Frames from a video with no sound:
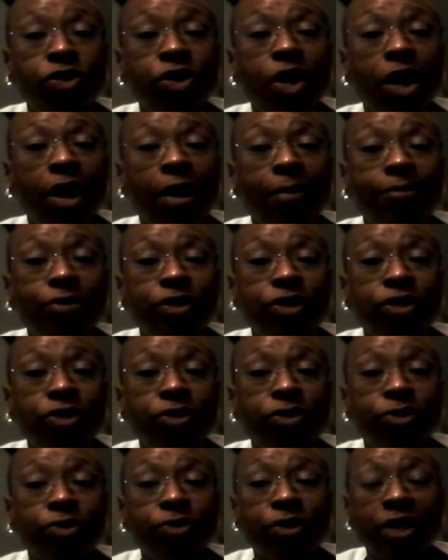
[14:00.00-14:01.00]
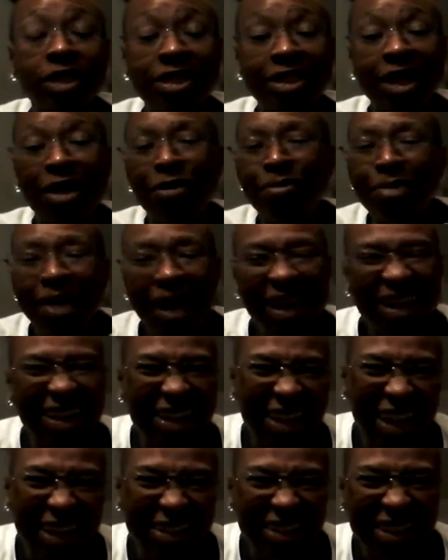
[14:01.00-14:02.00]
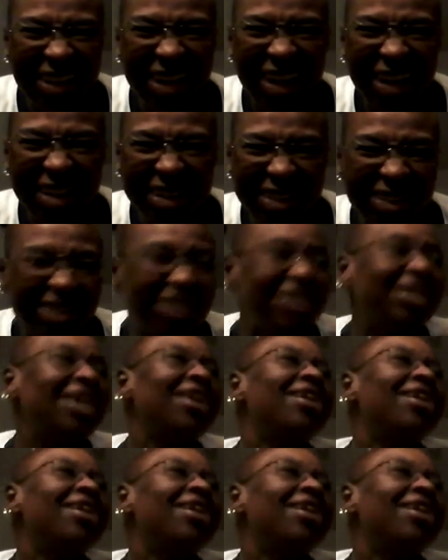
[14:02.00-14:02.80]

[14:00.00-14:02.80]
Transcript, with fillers: um, this that's out, but I didn't like the colors.